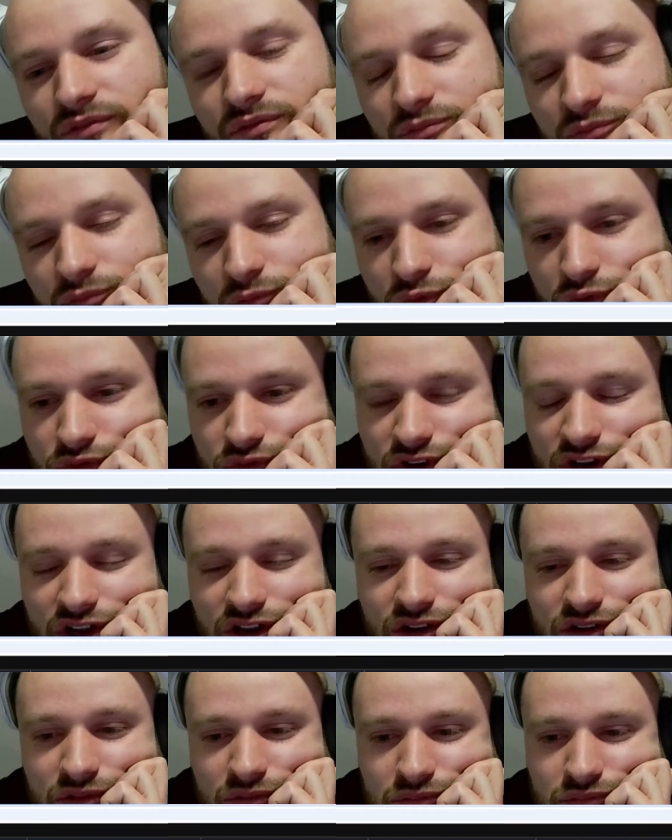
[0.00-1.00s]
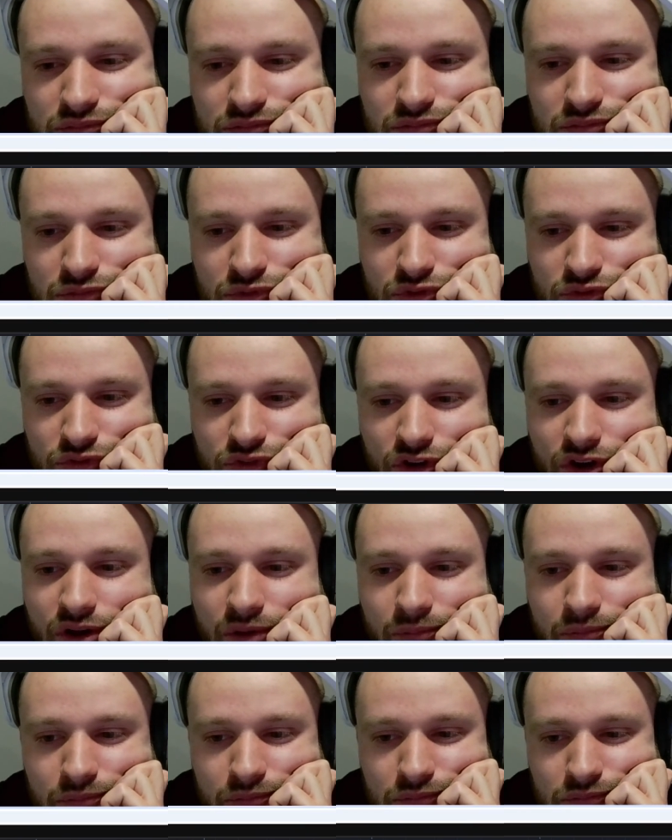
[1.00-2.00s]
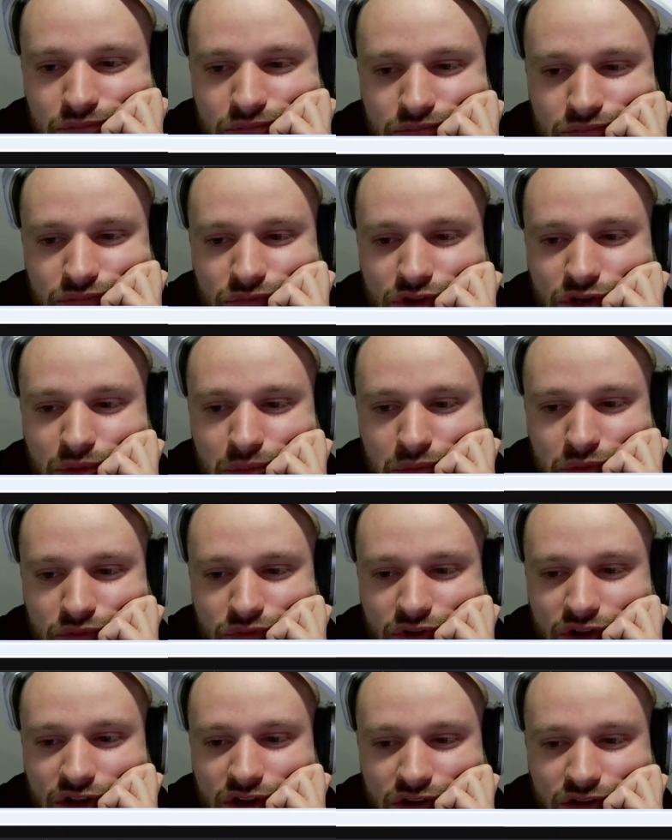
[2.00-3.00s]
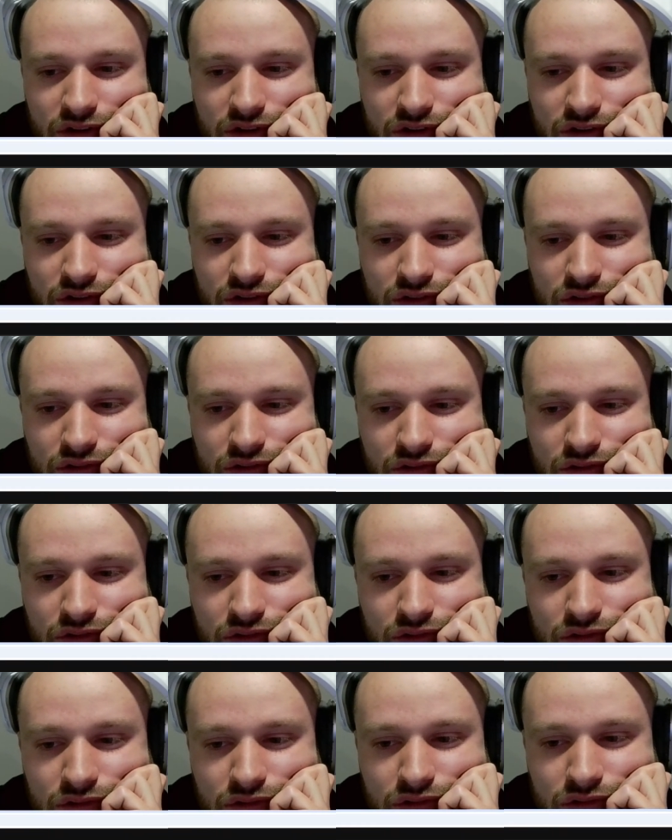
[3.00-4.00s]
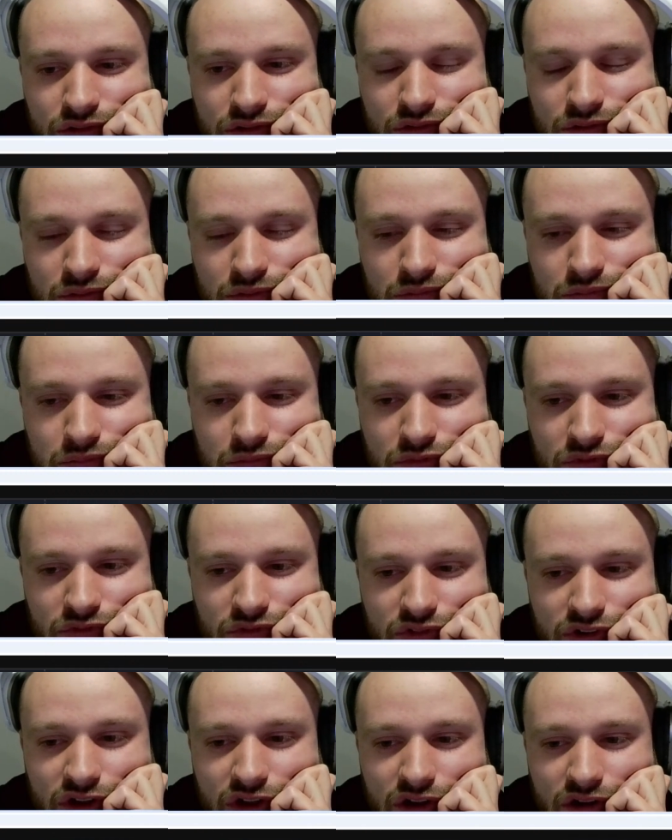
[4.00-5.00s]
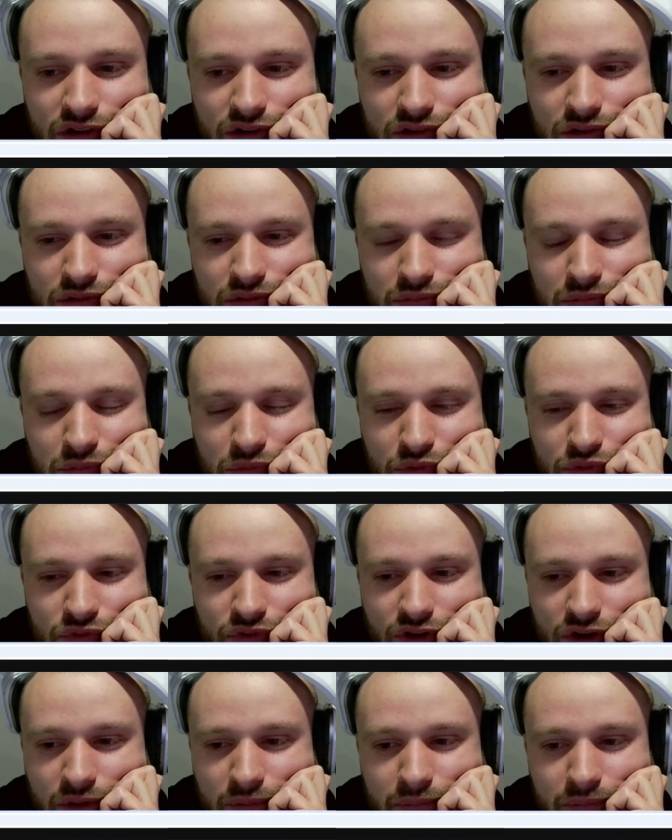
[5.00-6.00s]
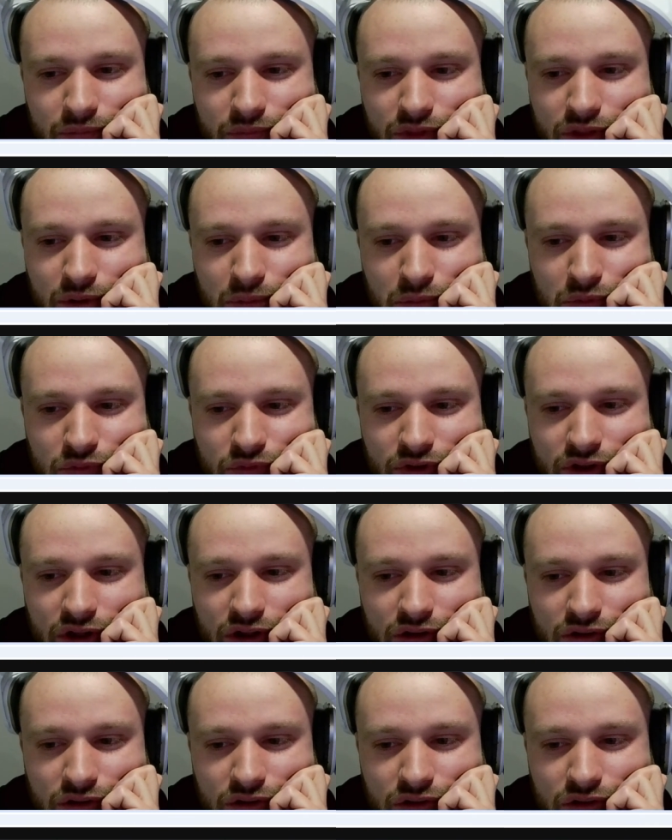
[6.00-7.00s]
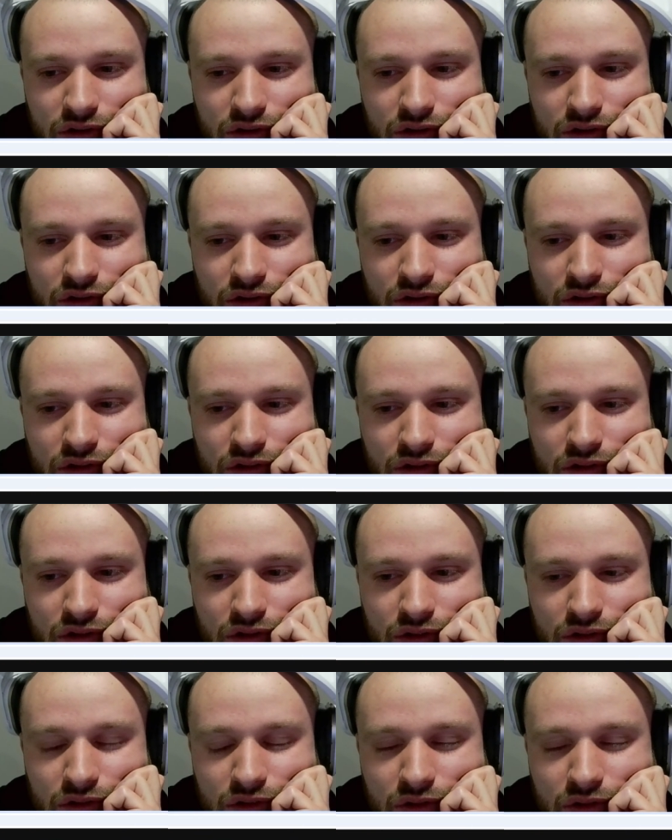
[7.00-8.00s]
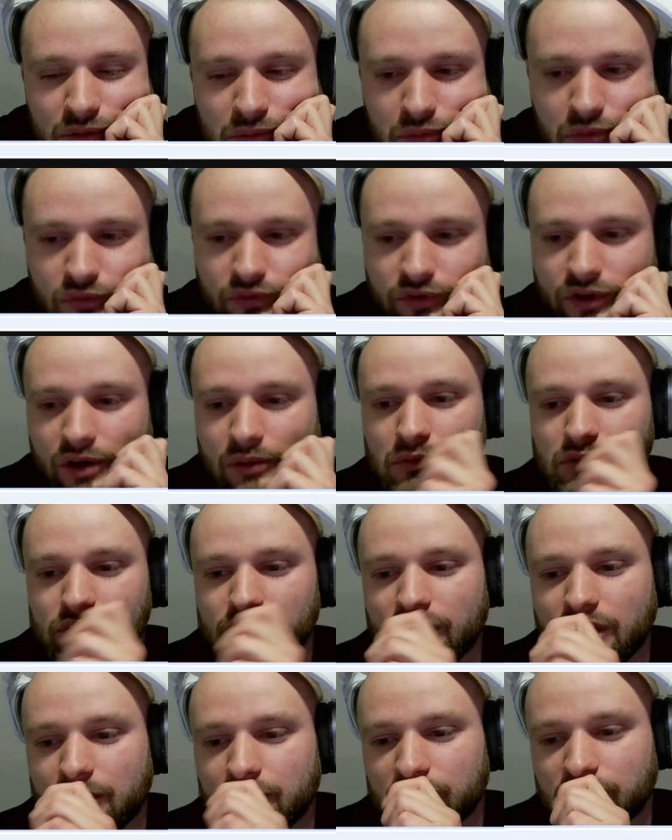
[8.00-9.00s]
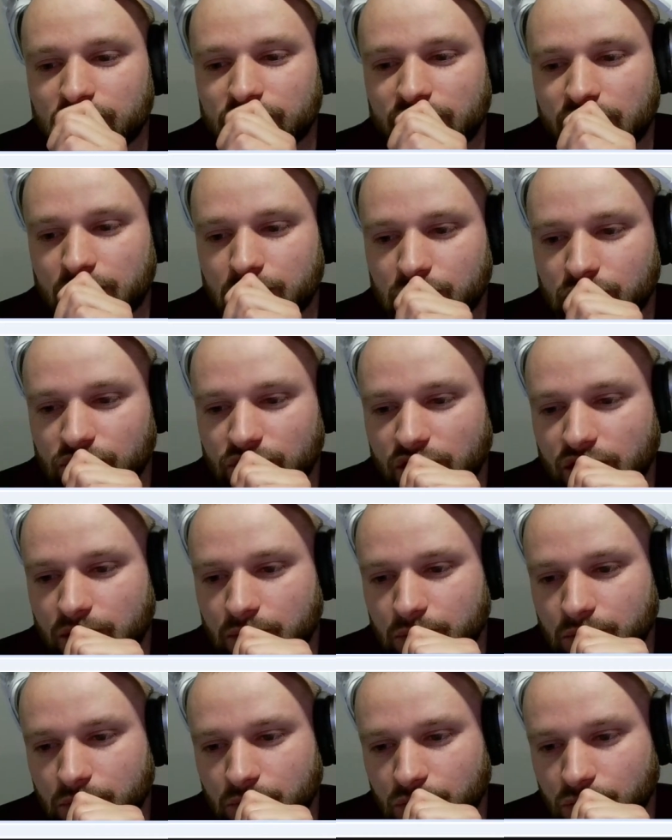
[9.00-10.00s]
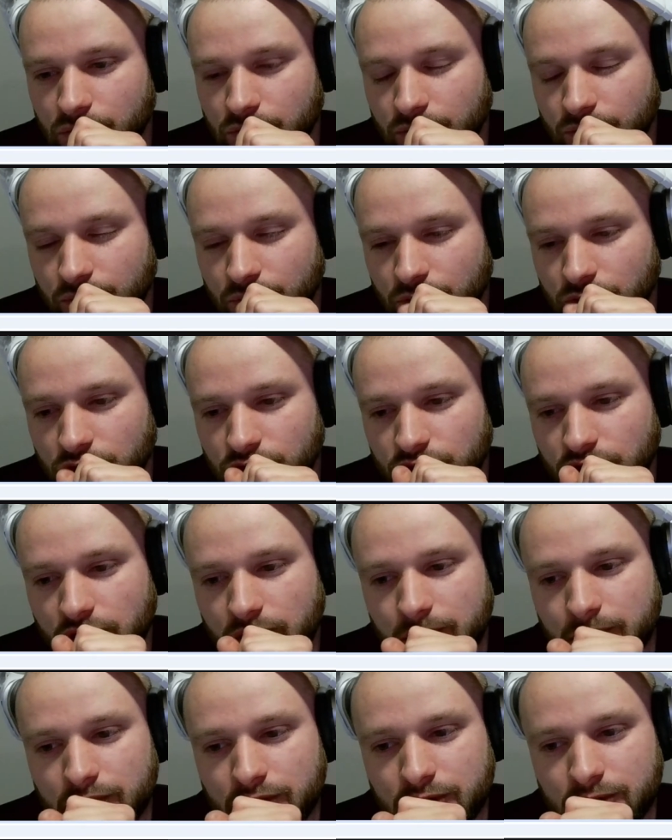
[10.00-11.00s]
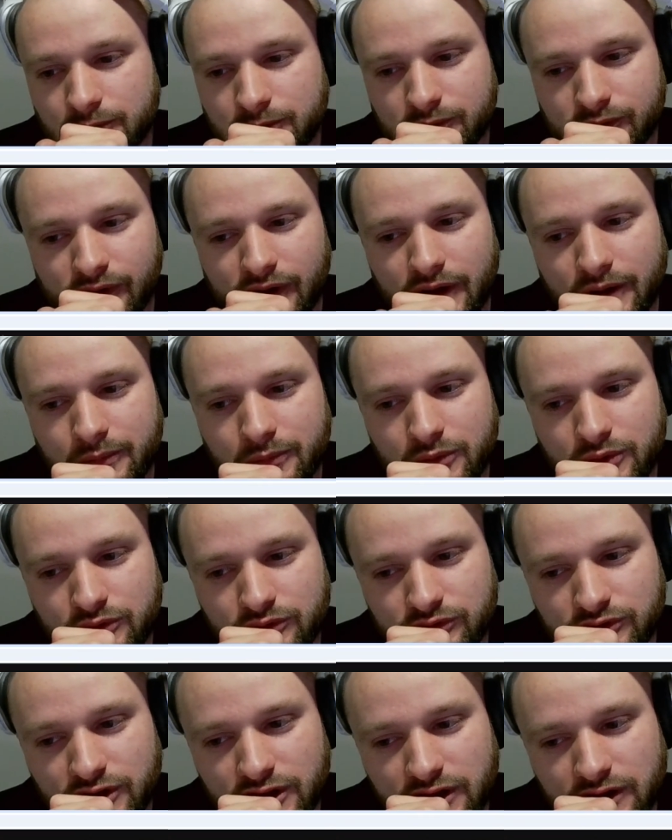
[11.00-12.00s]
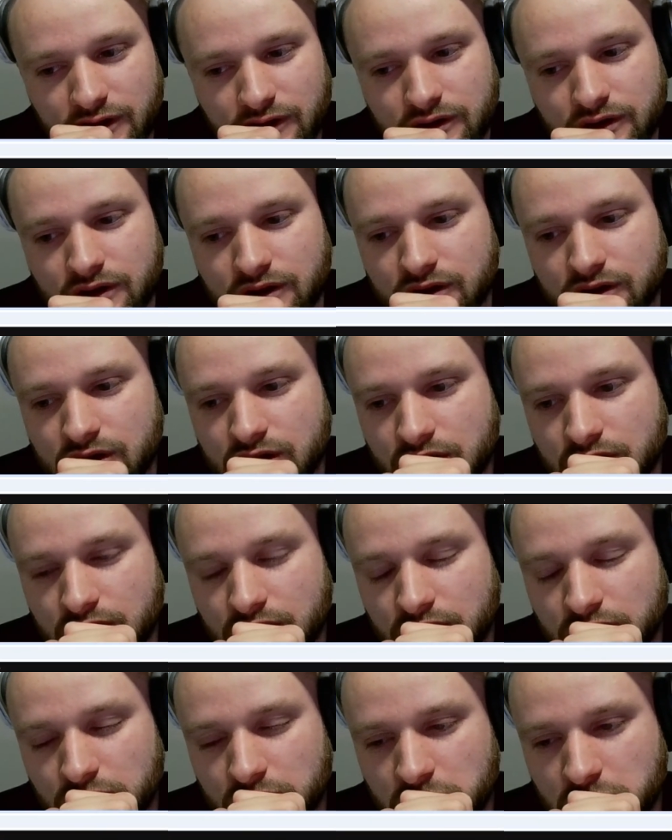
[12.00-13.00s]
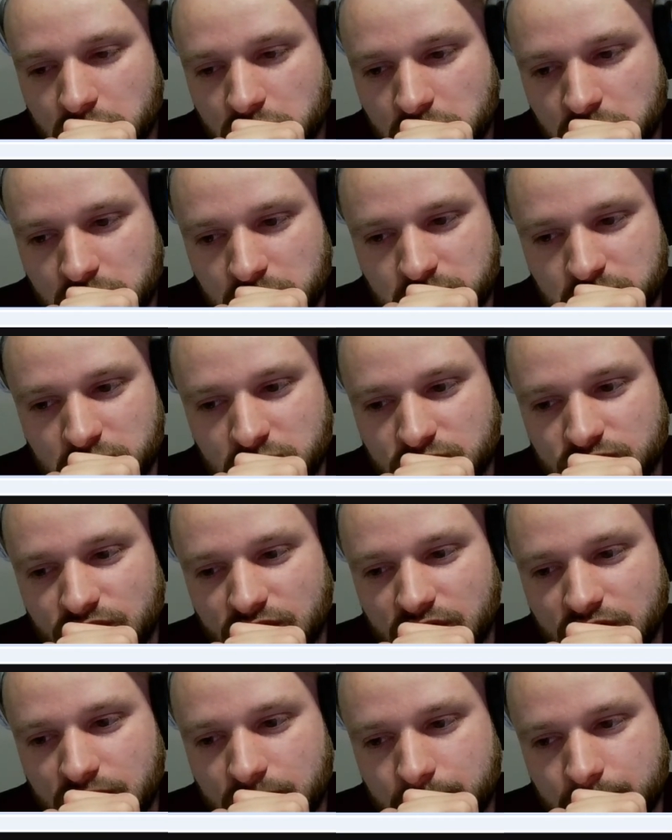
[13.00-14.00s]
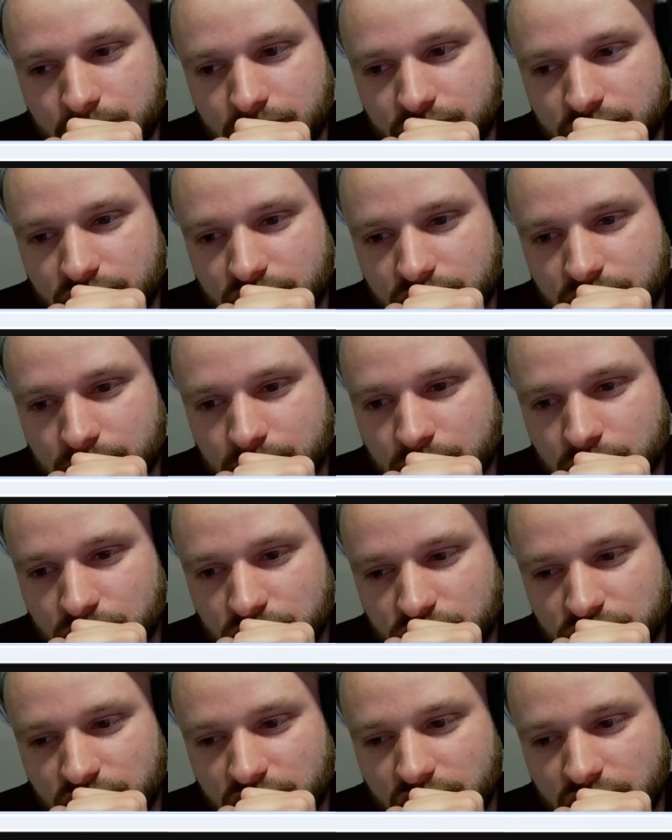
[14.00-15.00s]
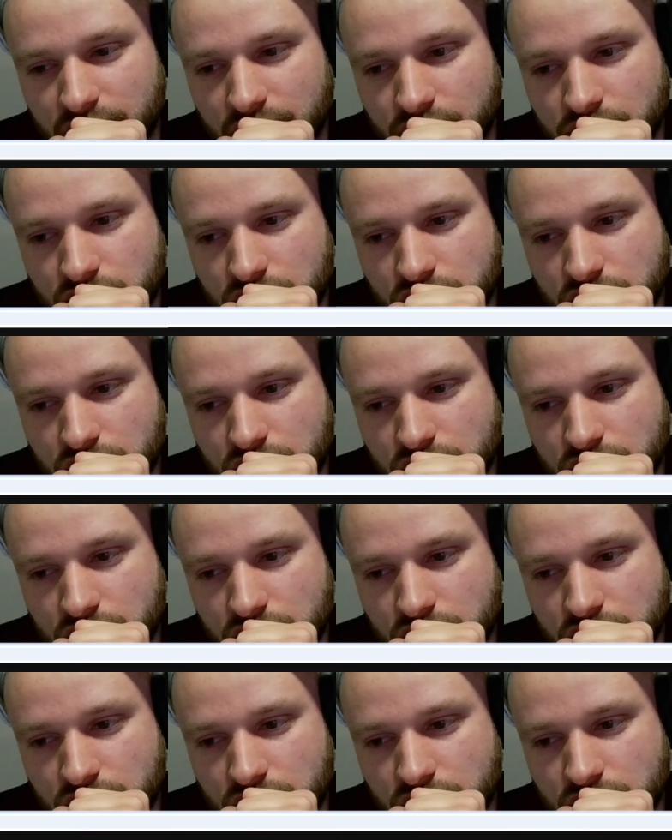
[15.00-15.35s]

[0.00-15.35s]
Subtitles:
Move down. Move up, then I move down. Move down. Move up, then I move down. Move down, move down, move down, move down. Move up, then I move down. Move down. Move up, then I move down.